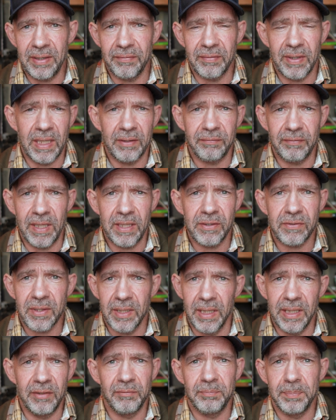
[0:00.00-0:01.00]
even if it's
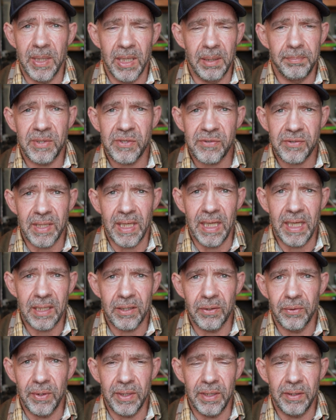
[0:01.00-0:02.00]
kind of by
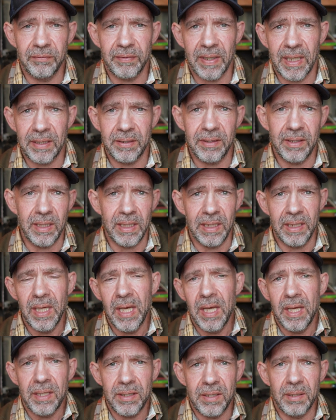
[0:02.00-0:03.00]
mistake or you've had the
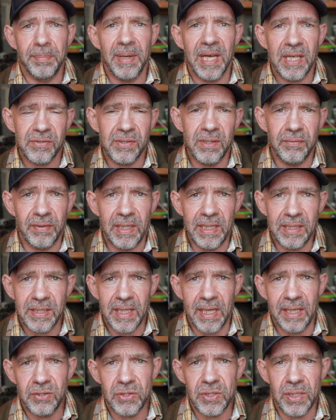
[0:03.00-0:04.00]
best of
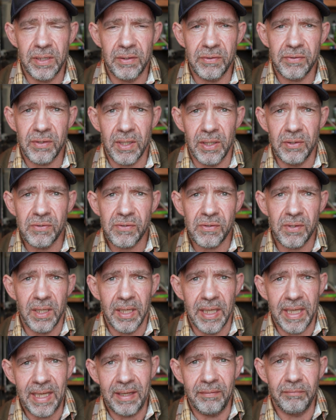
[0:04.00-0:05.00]
intentions, those
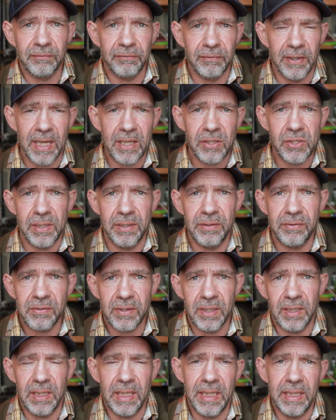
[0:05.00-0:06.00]
slight infractions
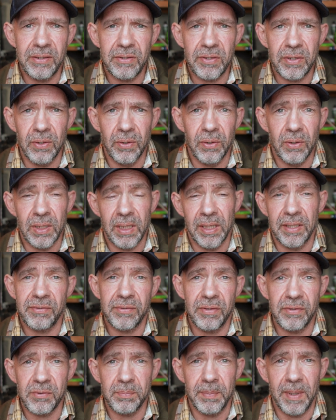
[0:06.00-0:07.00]
can lead to your
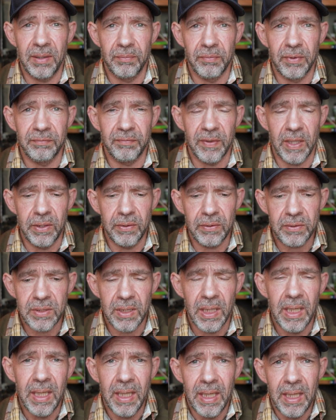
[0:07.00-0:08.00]
license being
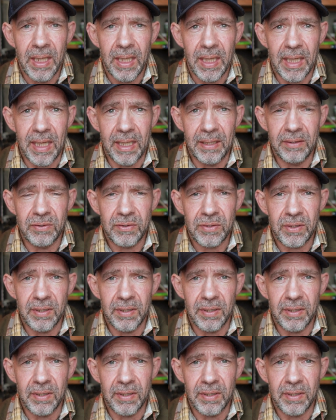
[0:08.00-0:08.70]
revoked. And